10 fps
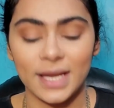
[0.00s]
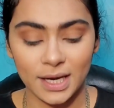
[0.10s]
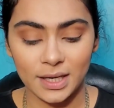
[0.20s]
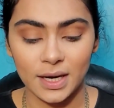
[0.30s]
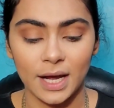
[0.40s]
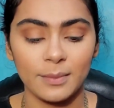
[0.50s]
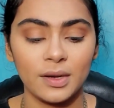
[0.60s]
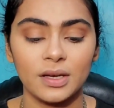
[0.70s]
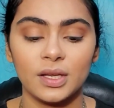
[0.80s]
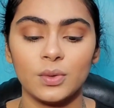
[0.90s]
it, I'm
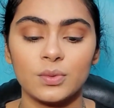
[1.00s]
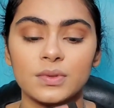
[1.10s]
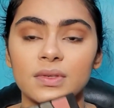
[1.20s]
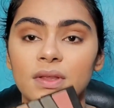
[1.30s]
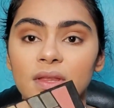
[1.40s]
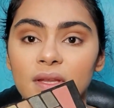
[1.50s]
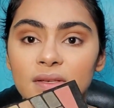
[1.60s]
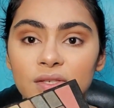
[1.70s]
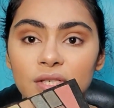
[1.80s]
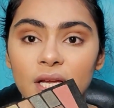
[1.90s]
gonna use
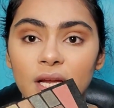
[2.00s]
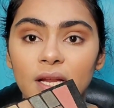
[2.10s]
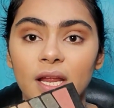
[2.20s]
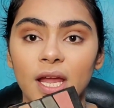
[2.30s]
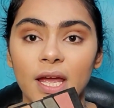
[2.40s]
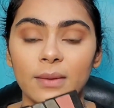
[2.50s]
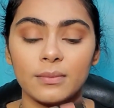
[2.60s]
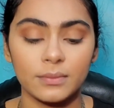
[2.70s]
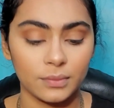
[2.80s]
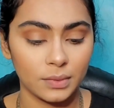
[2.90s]
this shade,
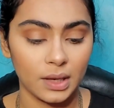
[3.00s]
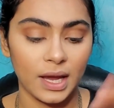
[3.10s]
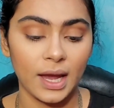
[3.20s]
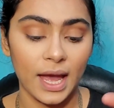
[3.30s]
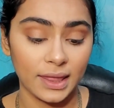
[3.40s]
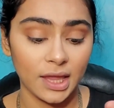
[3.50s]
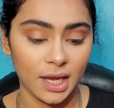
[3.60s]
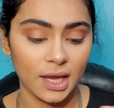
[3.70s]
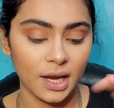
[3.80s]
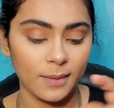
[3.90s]
and at the
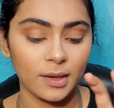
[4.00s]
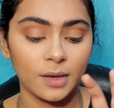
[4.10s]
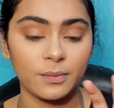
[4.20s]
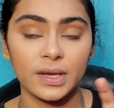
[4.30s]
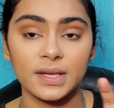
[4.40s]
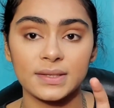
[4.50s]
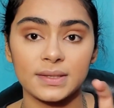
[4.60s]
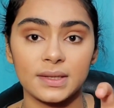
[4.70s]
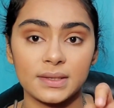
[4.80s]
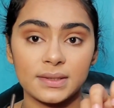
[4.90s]
end I'm gonna mix
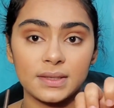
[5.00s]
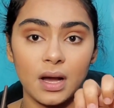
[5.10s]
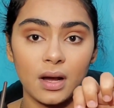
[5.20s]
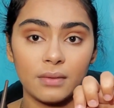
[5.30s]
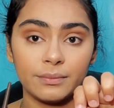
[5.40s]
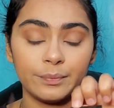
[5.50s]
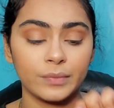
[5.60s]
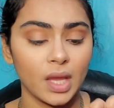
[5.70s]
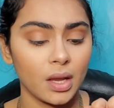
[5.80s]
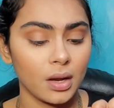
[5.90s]
this
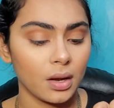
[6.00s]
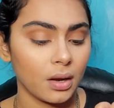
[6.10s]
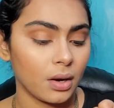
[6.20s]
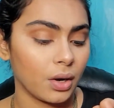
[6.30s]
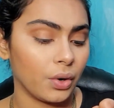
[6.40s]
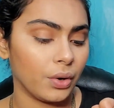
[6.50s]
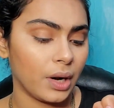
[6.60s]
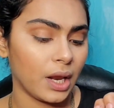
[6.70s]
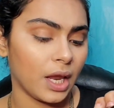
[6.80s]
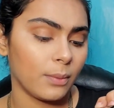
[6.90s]

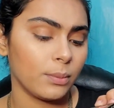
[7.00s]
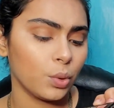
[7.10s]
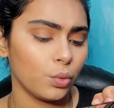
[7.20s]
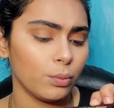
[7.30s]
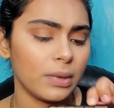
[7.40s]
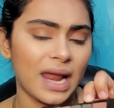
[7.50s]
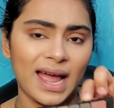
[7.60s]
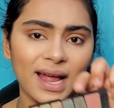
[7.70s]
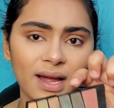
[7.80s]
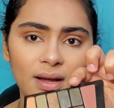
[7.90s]
gray, blue,
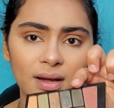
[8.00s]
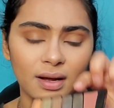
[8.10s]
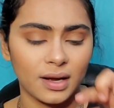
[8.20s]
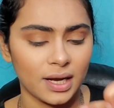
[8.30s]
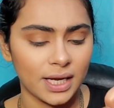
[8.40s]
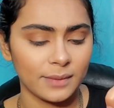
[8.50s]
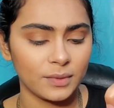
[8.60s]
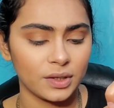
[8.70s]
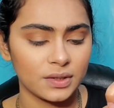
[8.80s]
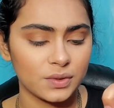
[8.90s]
black. I'm
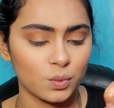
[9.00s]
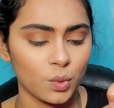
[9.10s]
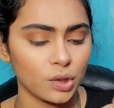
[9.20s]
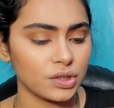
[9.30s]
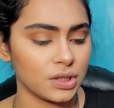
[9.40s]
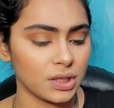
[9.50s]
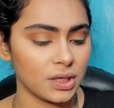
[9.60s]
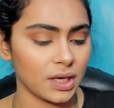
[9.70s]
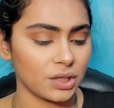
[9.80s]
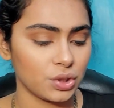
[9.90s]
gonna swatch
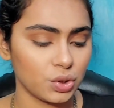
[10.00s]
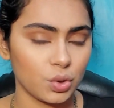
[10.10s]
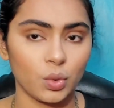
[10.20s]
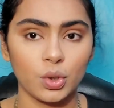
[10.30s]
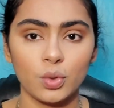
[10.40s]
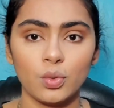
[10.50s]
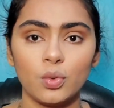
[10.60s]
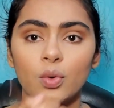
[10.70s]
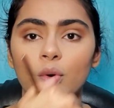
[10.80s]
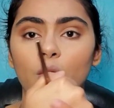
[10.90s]
it and show you